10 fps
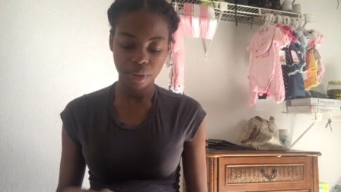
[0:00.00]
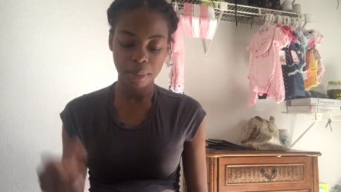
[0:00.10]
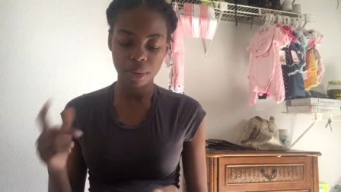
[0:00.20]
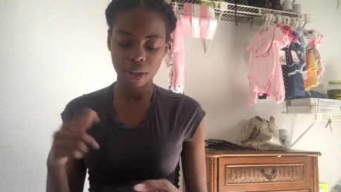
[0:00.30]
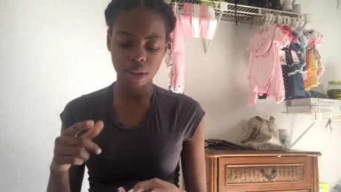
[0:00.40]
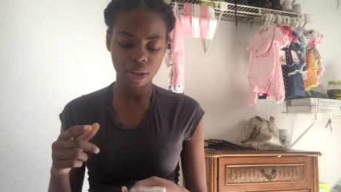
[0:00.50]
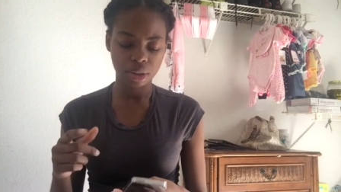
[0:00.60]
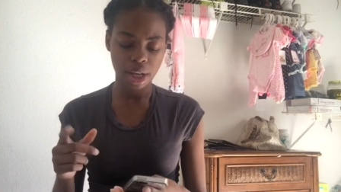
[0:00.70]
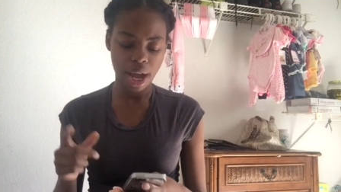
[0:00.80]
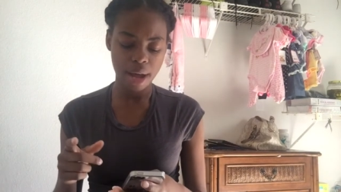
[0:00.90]
i'm gonna look
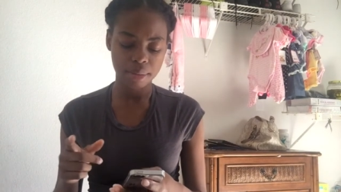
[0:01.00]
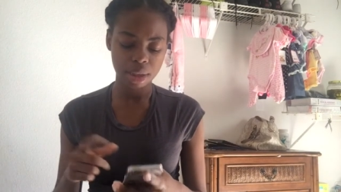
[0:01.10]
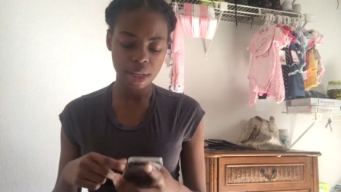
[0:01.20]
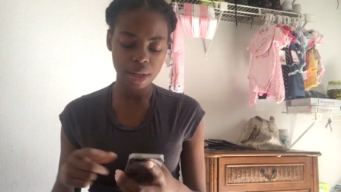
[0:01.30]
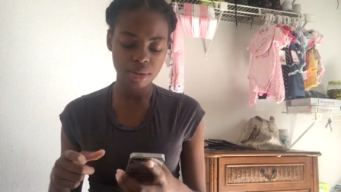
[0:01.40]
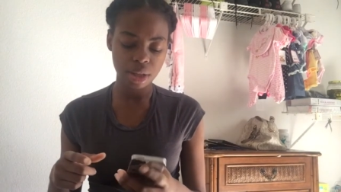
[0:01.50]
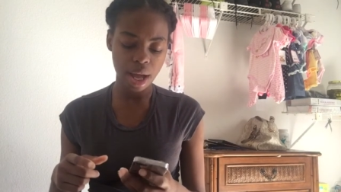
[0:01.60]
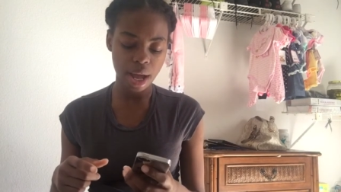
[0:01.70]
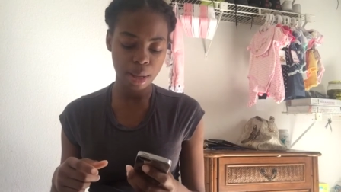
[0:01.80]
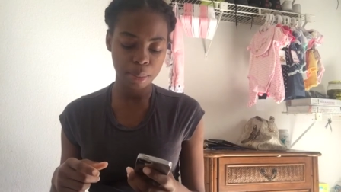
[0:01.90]
on the app because i use the
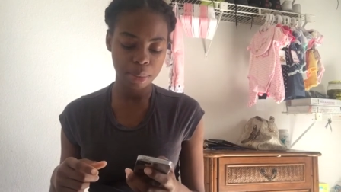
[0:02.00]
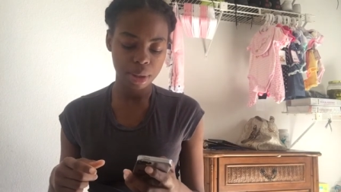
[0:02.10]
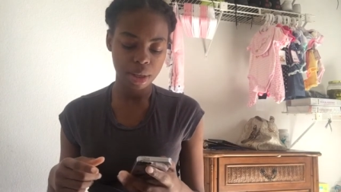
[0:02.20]
app